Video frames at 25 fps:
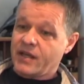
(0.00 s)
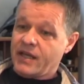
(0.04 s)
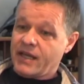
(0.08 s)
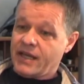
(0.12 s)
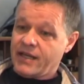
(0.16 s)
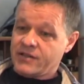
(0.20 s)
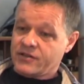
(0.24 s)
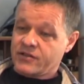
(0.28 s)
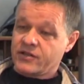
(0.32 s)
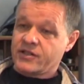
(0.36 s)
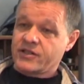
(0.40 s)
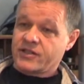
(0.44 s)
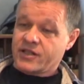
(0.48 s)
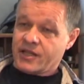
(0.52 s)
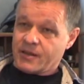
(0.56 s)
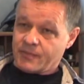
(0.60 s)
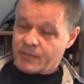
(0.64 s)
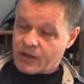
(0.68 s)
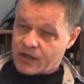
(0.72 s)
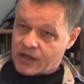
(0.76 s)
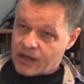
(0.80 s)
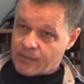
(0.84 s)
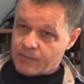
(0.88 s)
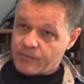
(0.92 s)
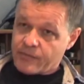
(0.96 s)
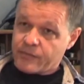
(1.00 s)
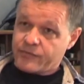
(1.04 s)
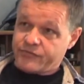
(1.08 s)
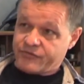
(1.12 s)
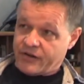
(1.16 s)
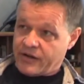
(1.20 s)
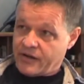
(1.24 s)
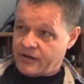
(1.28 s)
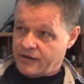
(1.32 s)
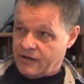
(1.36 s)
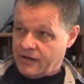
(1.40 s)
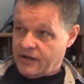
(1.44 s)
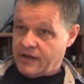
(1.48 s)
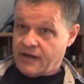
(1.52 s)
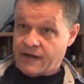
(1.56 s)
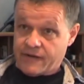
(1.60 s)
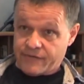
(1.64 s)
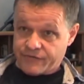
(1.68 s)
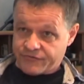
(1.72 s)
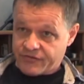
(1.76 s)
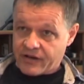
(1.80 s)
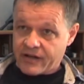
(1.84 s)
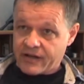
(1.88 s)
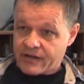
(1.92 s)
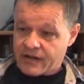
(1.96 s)
is that it's going to become friendlier and
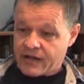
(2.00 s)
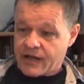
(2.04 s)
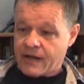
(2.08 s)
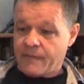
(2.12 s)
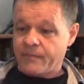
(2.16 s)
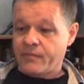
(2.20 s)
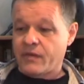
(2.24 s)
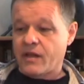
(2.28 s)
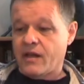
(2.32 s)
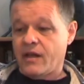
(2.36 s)
friendlier.